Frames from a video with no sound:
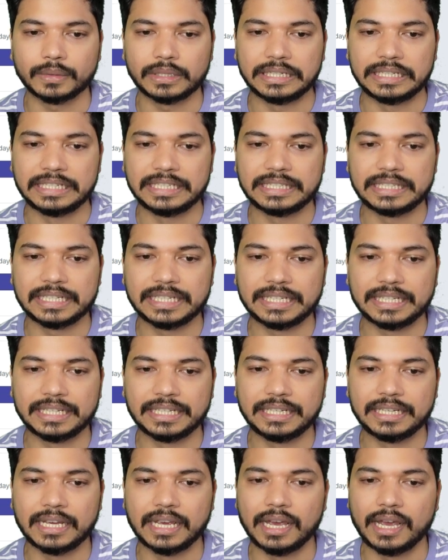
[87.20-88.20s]

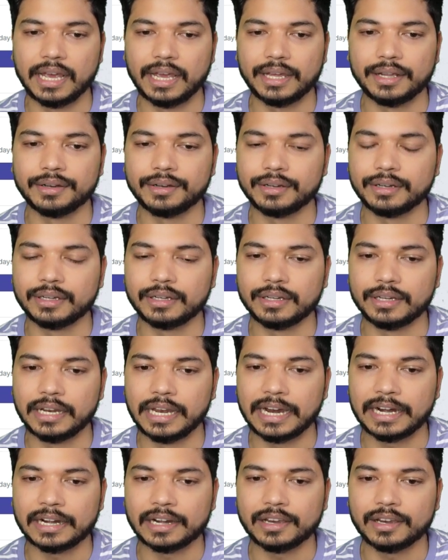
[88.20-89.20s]
ECE and
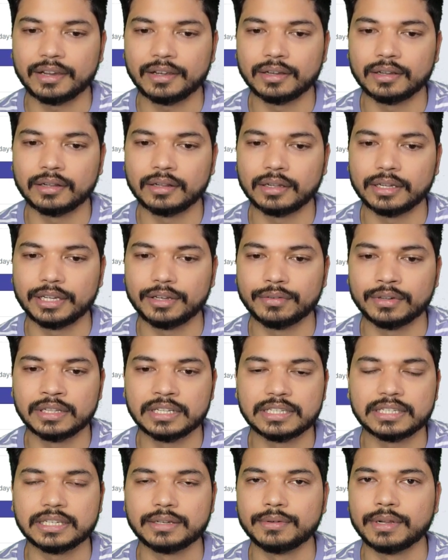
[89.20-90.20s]
electrical, even
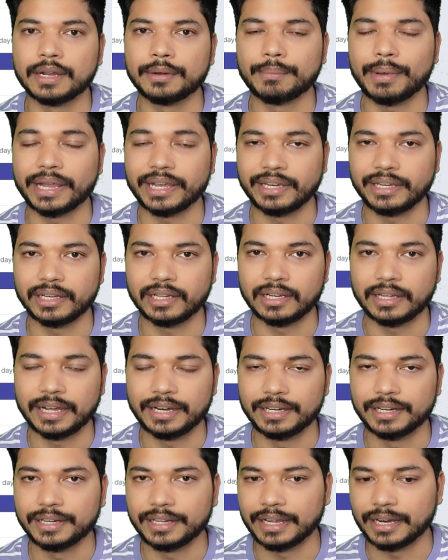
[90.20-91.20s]
the civil and mechanical
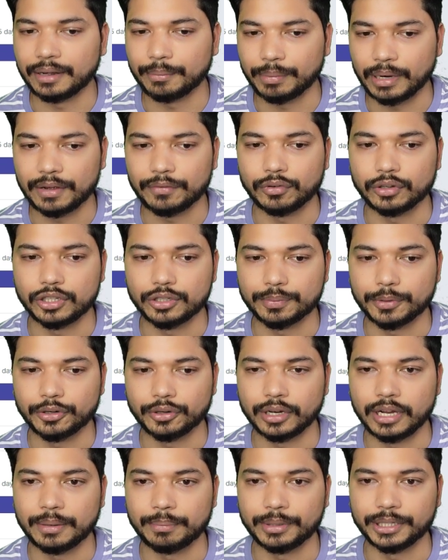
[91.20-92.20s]
candidate can apply for this
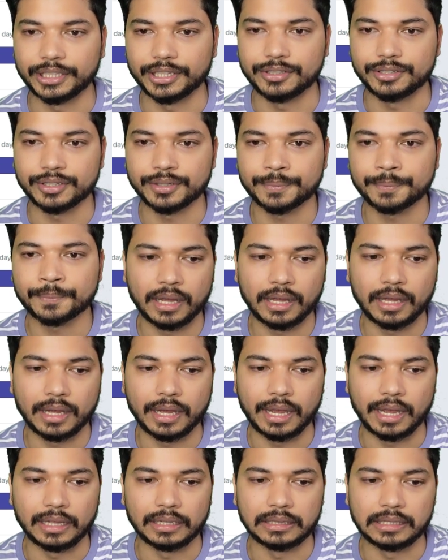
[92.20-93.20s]
particular application.
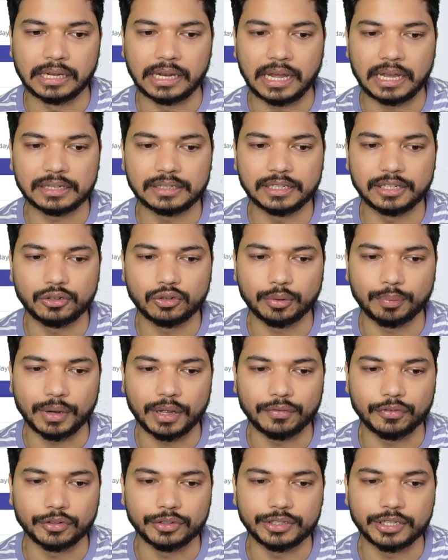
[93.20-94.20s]
And the last date to
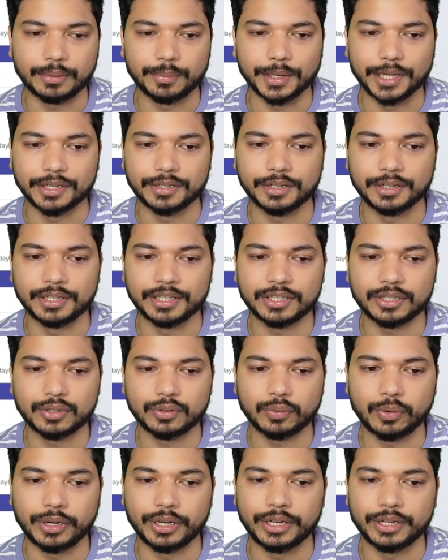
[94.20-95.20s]
apply for this application is
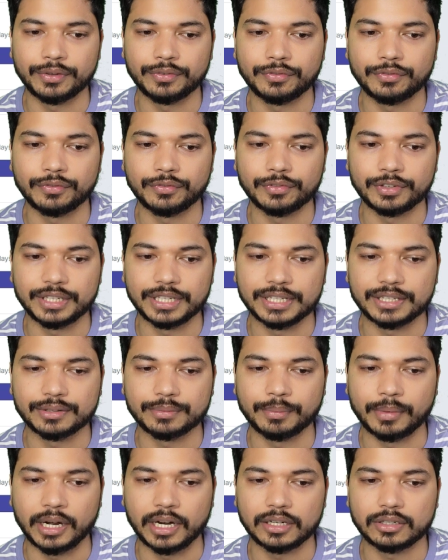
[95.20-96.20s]
26th
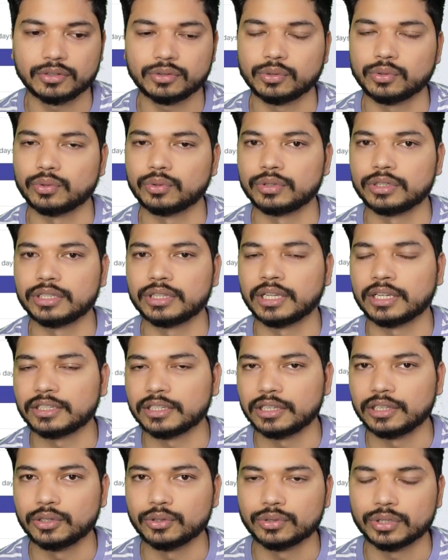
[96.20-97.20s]
March. So jitna
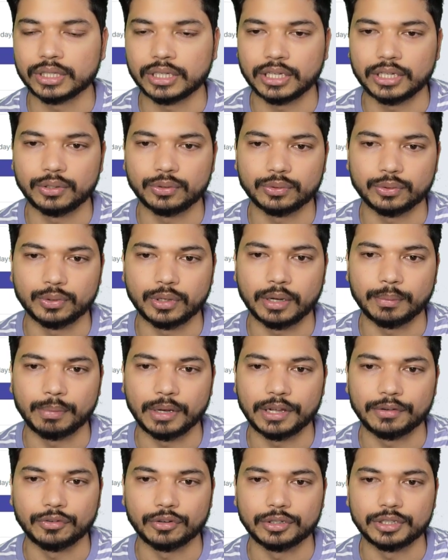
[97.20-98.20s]
jaldi ho sake you should
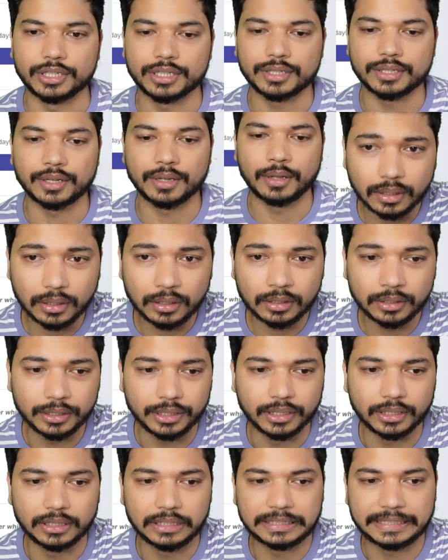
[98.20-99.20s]
apply for this.
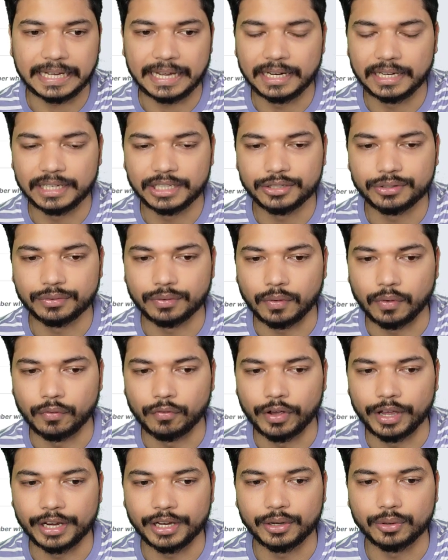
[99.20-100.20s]
Here the salary is
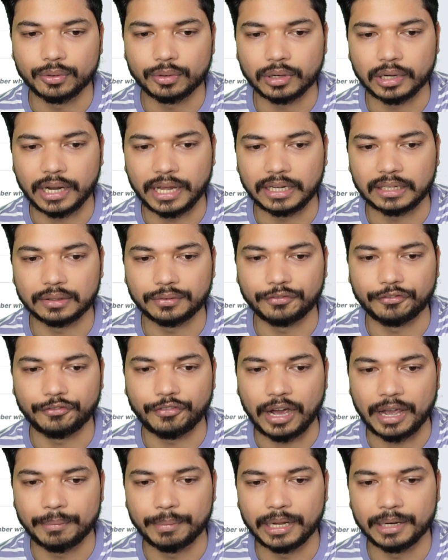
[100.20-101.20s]
very good, like
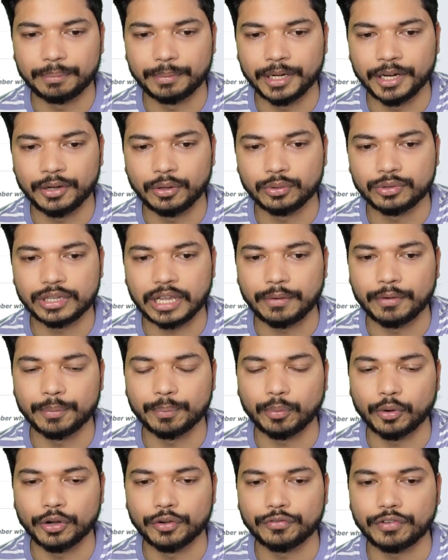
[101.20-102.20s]
5 LPA to
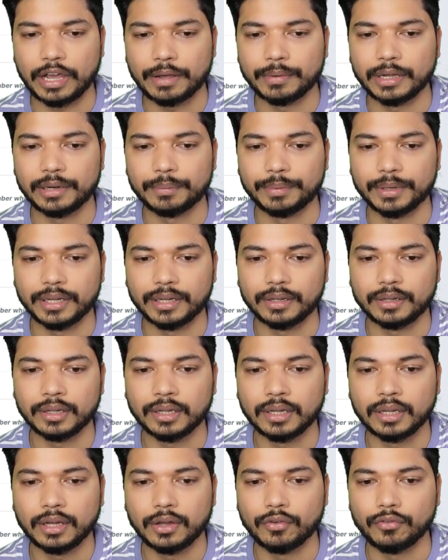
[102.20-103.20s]
7.5 LPA
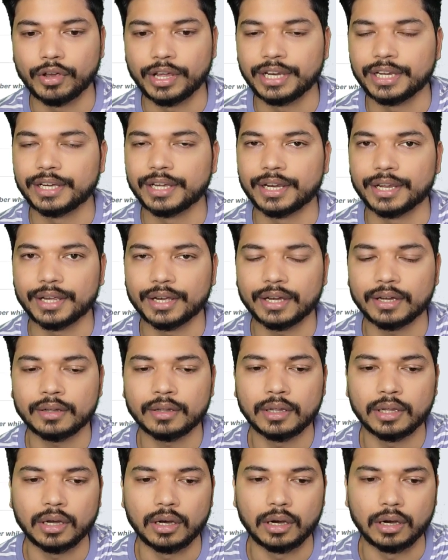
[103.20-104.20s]
vary
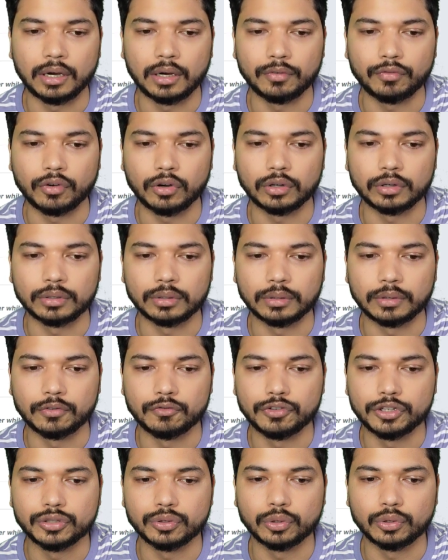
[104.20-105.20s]
karega for
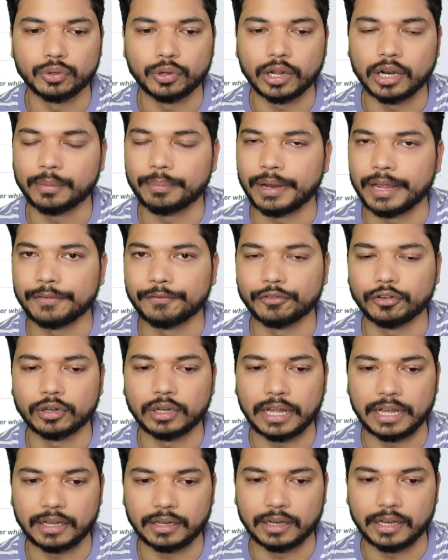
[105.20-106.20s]
which role you are applying for.
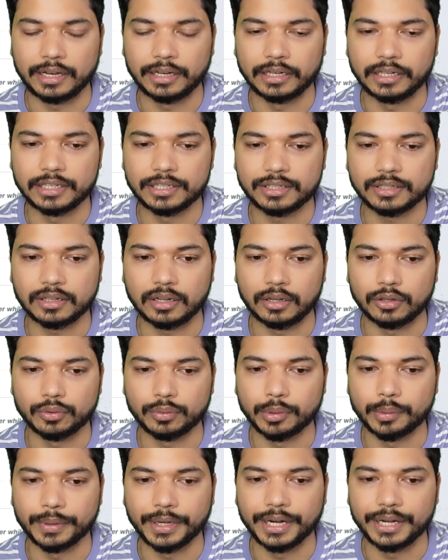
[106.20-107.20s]
Like analyst, you
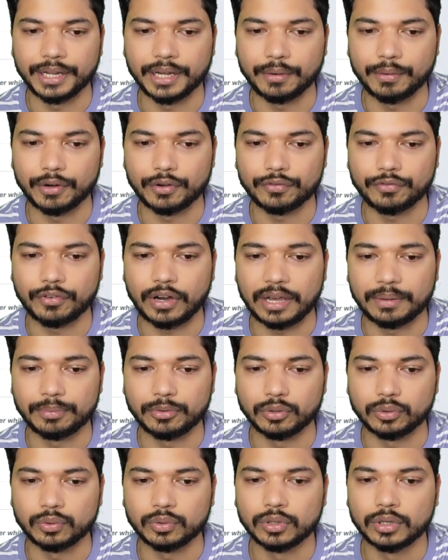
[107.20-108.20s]
will be getting about
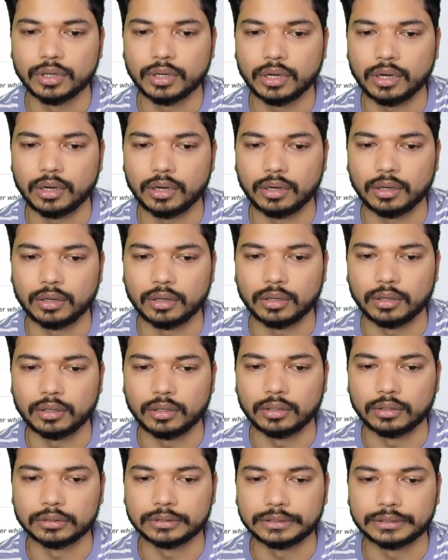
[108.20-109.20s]
5 to
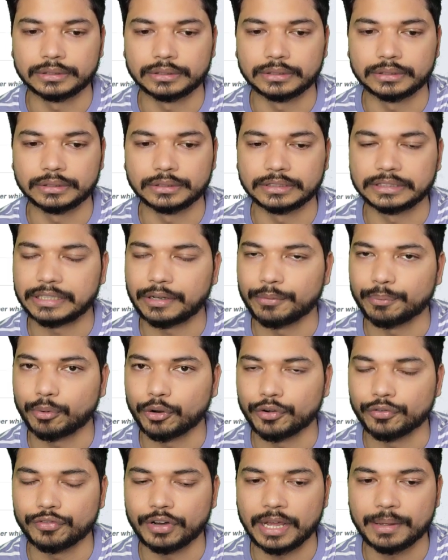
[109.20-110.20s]

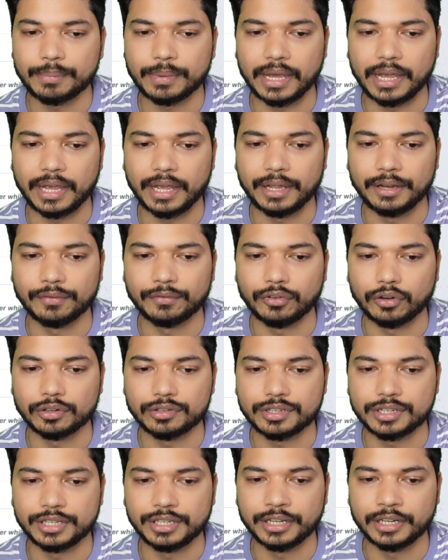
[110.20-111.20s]
7.5, and for
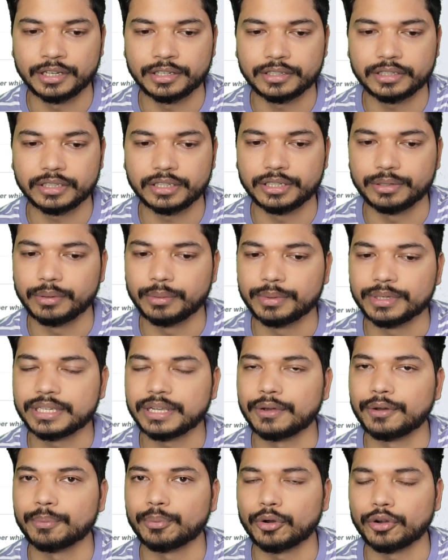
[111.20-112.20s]
seniors it will be
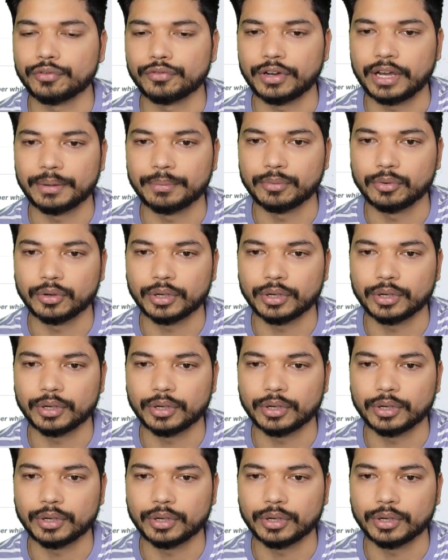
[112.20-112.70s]
7.5.